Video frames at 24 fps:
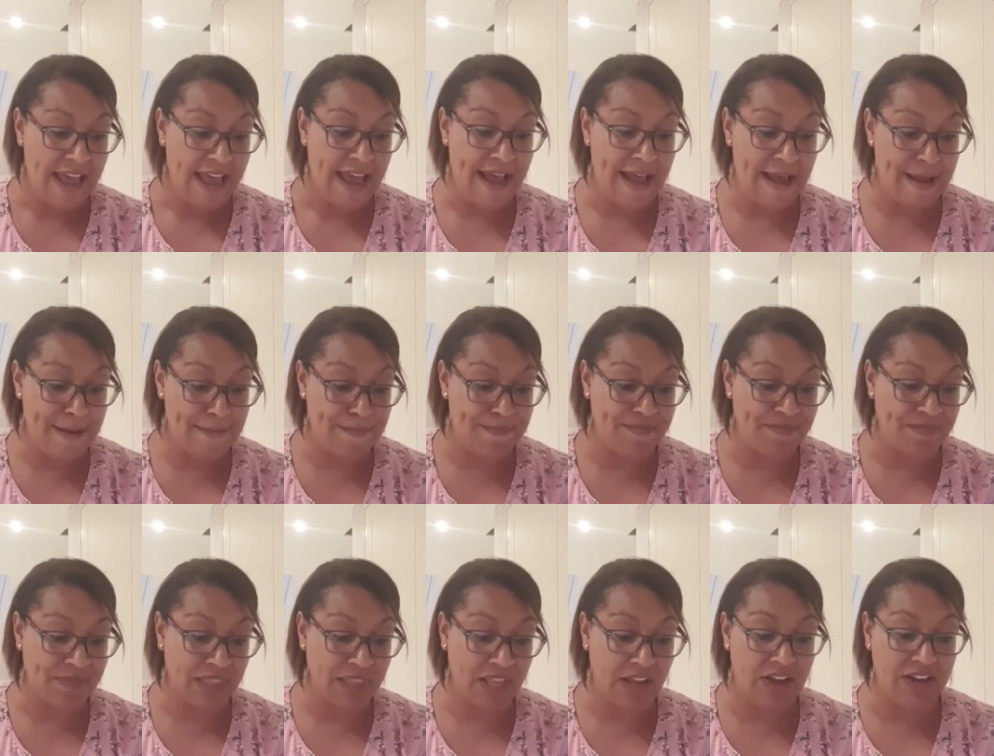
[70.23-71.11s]

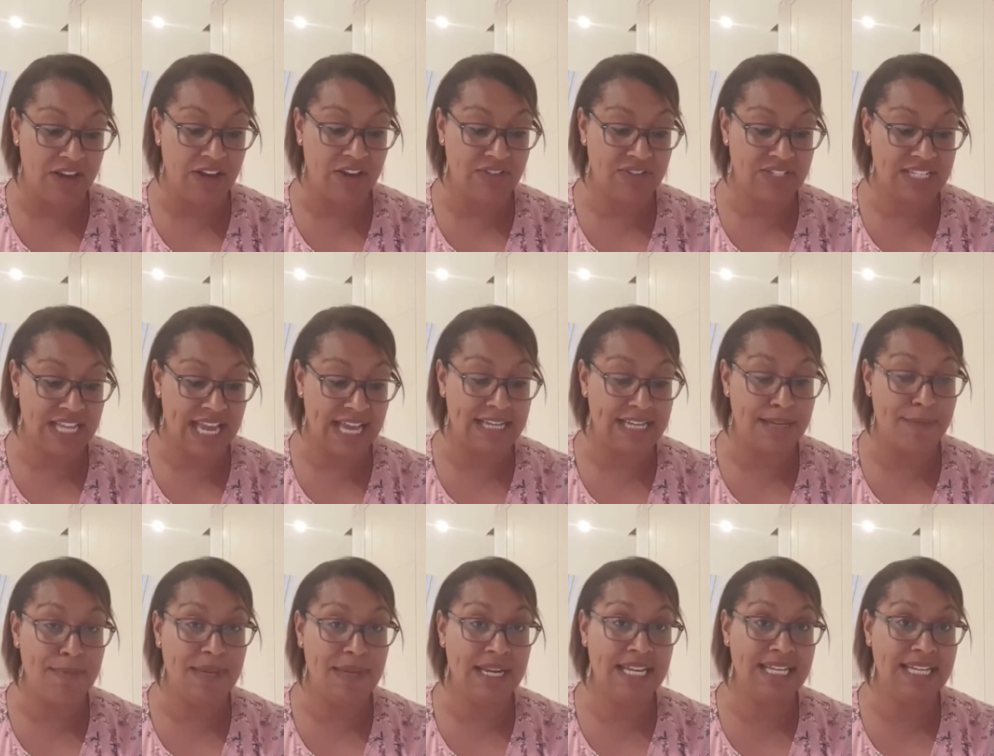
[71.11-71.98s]
And I've scanned a
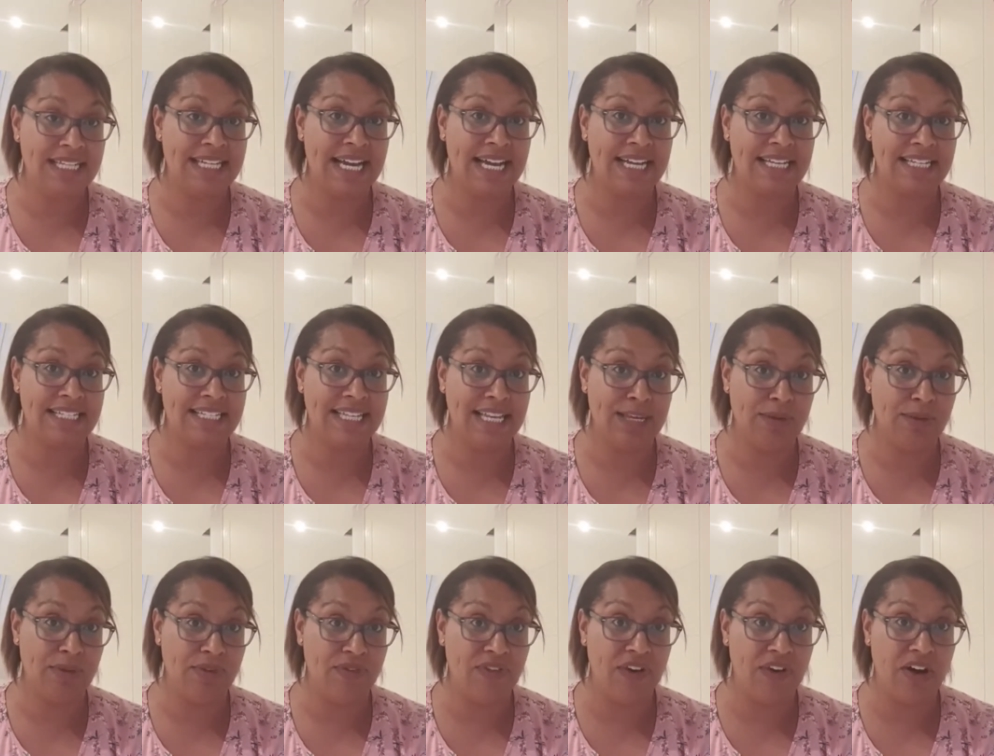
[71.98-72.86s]
mini Daxi
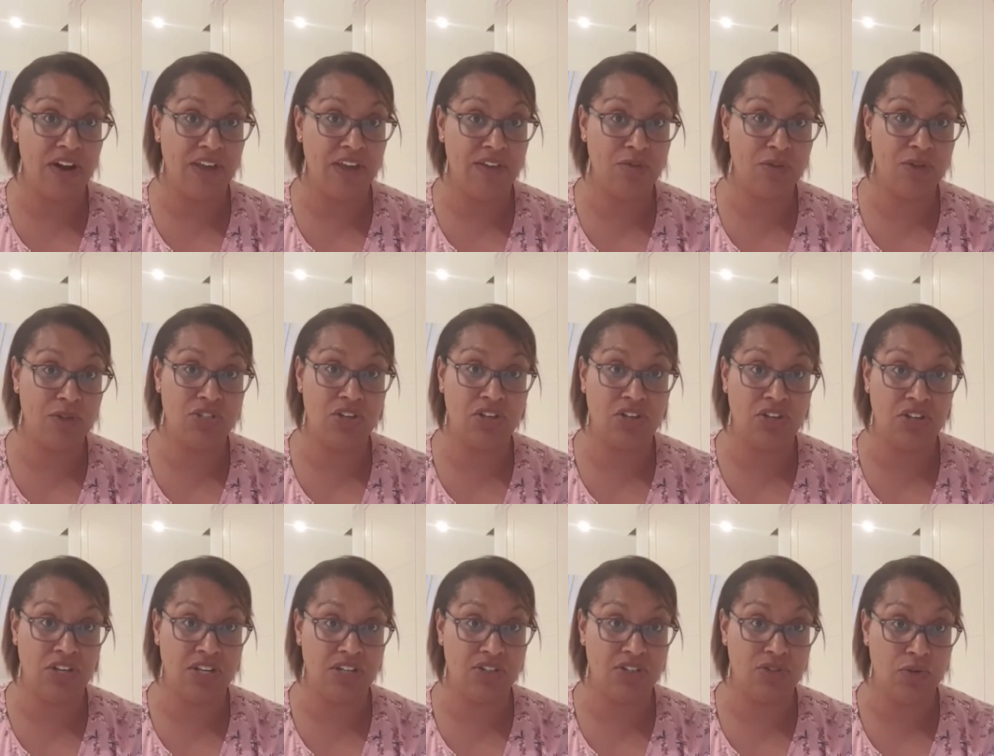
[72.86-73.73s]
with 5, which I'm
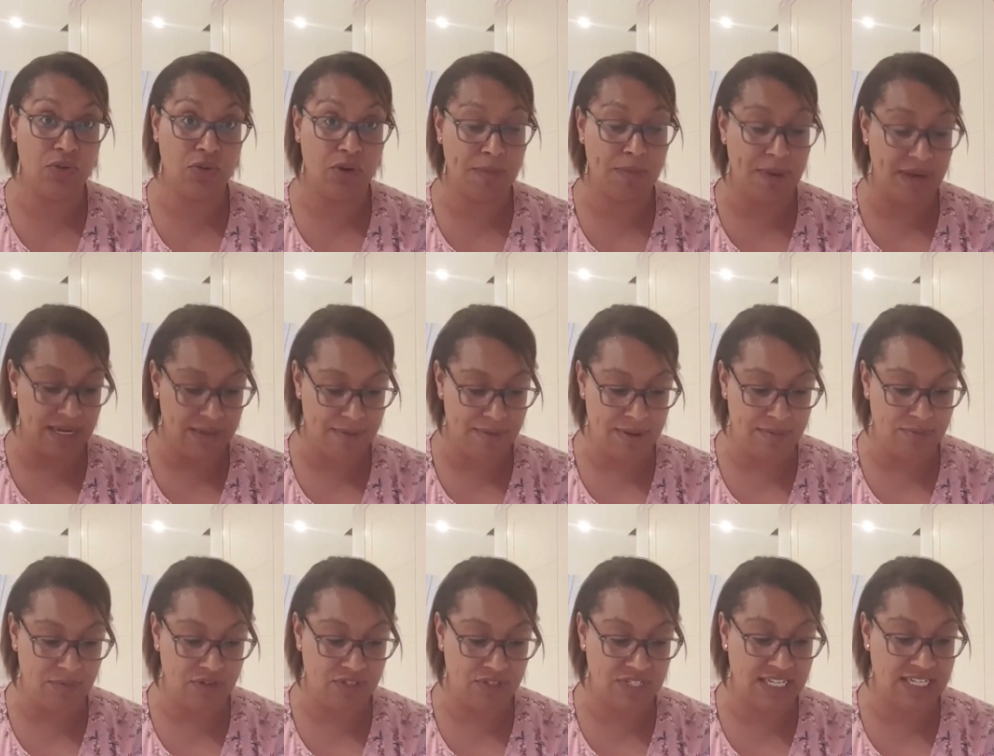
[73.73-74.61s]
going to talk about in a bit
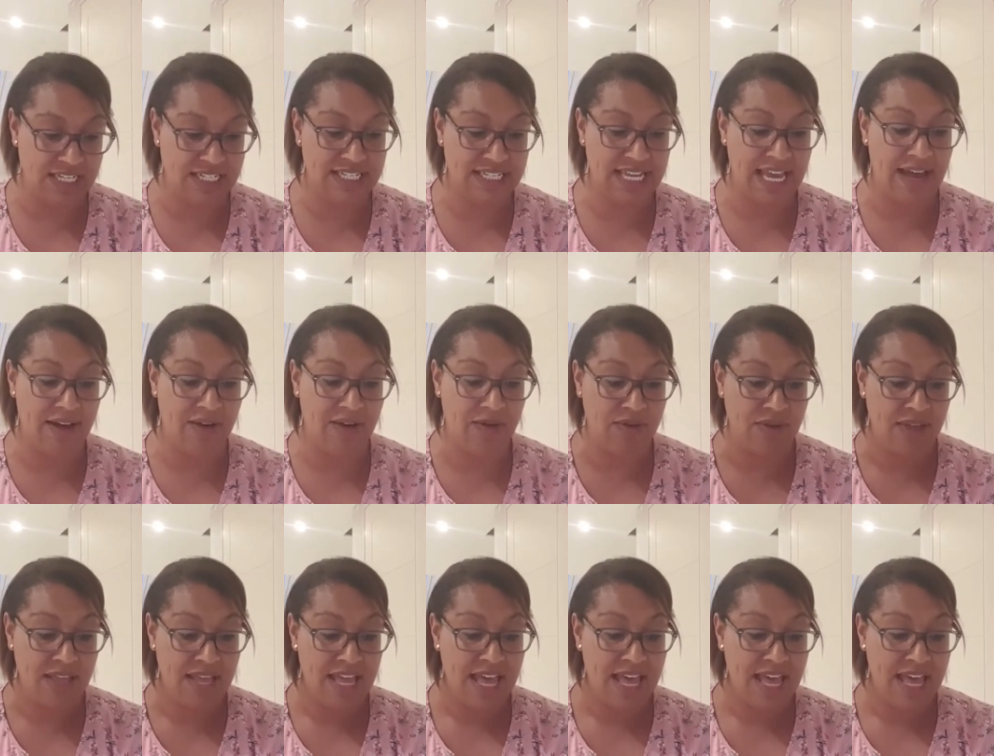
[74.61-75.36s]
more detail,